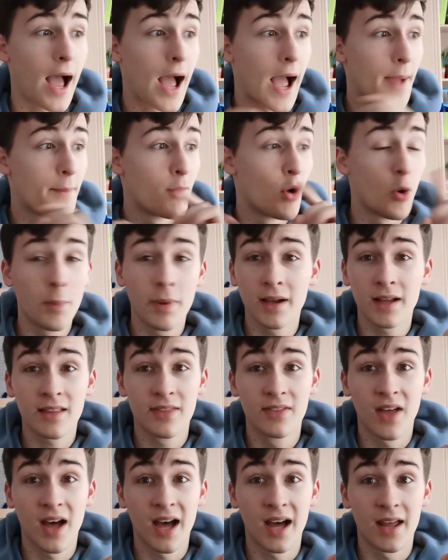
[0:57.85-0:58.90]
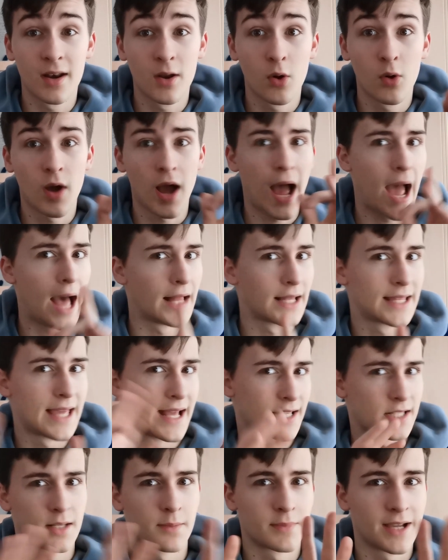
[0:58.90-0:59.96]
I'm hoping that I'll
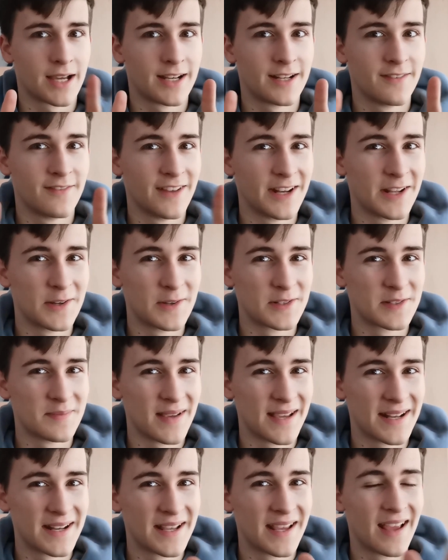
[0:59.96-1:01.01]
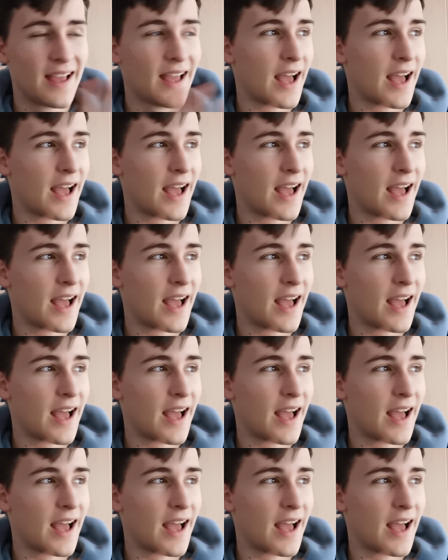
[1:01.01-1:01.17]
get some kind of videos made